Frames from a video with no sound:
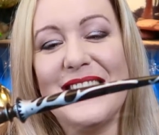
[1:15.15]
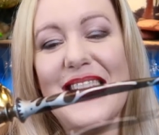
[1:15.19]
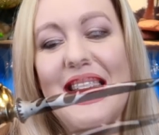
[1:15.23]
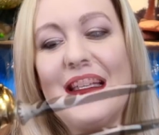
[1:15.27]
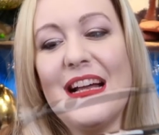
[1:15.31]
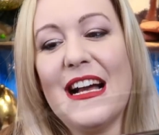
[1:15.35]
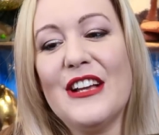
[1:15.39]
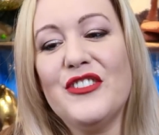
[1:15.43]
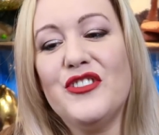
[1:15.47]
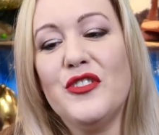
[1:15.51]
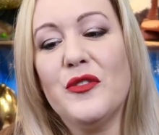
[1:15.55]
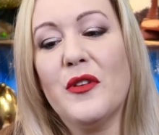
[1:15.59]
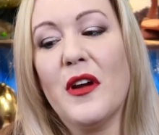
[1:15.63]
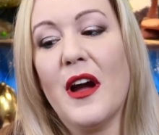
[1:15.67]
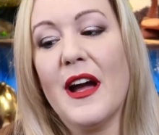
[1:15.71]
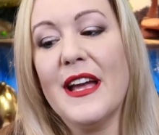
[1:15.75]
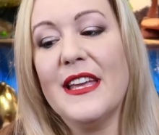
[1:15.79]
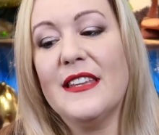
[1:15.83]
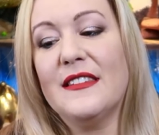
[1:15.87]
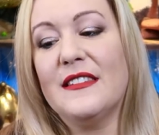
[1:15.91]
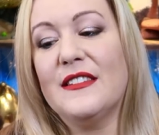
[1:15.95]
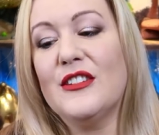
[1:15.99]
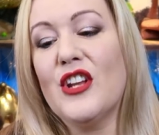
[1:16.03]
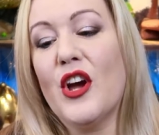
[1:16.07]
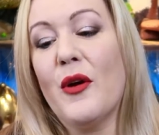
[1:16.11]
Now, as you
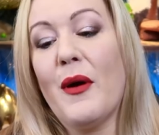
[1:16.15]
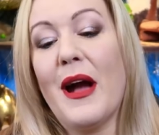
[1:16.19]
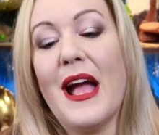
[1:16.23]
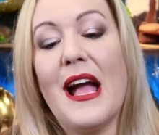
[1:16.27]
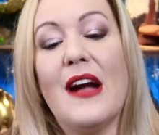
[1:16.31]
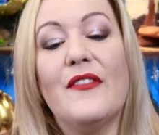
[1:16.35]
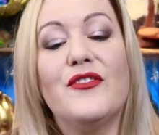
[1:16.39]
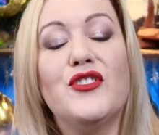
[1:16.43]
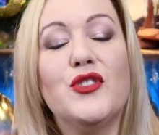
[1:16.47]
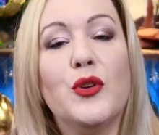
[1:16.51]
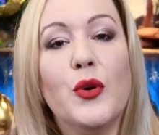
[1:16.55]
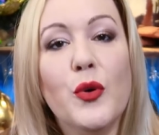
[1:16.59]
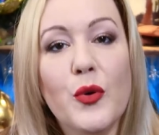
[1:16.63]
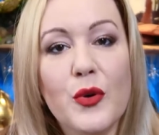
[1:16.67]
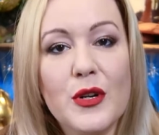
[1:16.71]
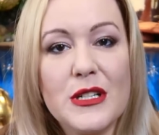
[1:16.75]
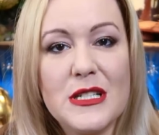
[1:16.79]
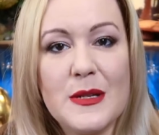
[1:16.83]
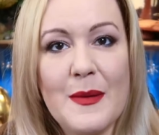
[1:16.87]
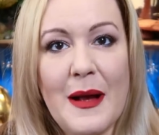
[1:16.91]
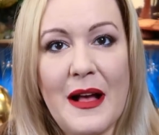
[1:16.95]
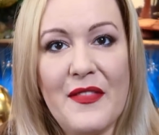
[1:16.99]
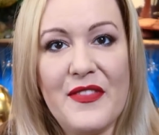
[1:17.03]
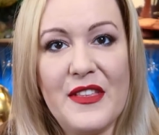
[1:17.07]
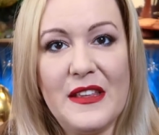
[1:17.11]
guys know, I have talked
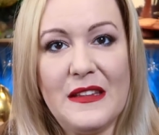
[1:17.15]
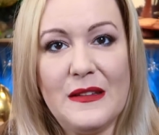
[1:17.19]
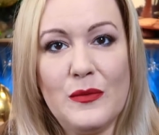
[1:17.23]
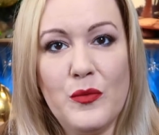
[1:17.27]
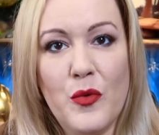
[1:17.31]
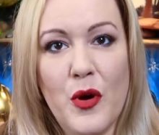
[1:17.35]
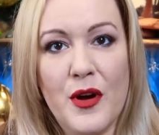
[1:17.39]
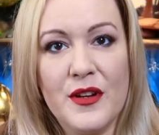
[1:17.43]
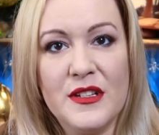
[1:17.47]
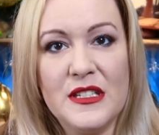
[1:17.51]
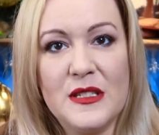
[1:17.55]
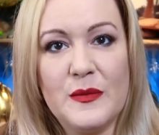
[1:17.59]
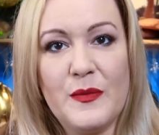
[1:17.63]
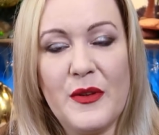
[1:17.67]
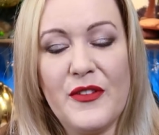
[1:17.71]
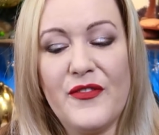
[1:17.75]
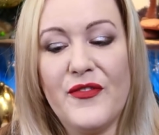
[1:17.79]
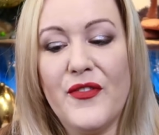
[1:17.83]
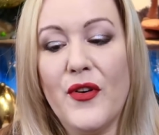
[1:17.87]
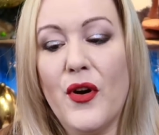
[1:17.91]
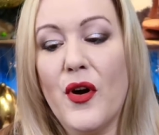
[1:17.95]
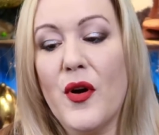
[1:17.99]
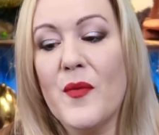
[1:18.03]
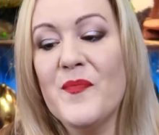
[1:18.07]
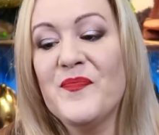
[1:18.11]
about this wand
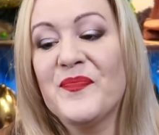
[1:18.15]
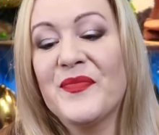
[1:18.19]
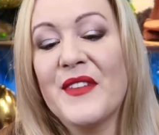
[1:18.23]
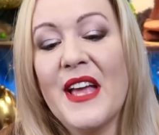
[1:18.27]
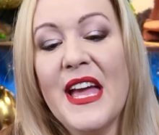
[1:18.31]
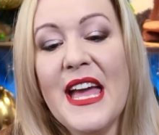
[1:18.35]
before.